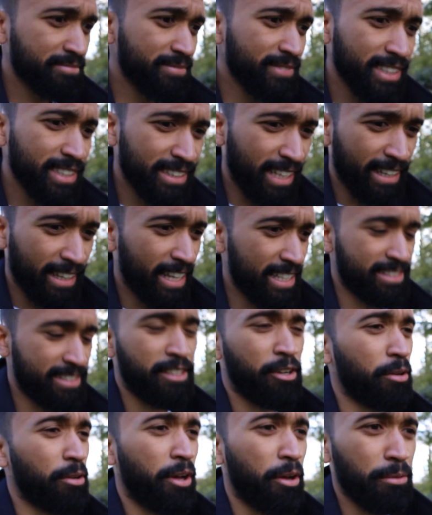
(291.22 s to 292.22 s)
that's
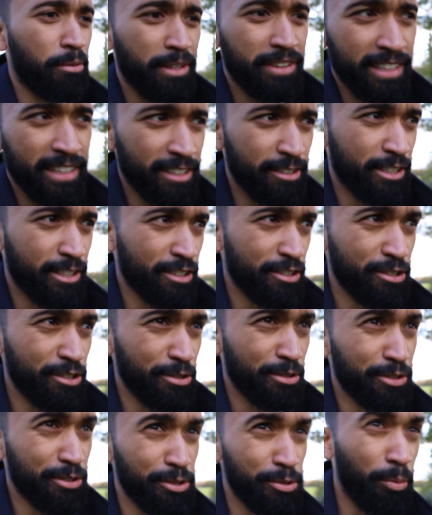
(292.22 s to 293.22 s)
the only thing you can do.
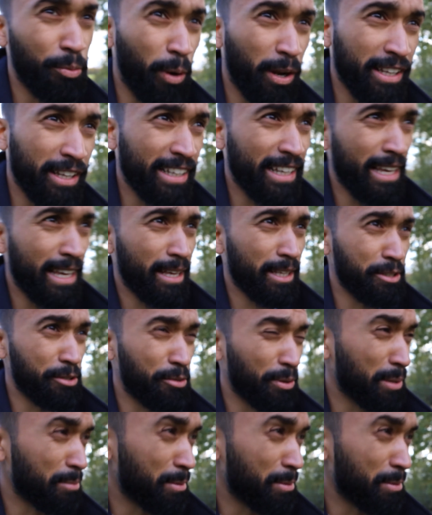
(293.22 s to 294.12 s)
You want to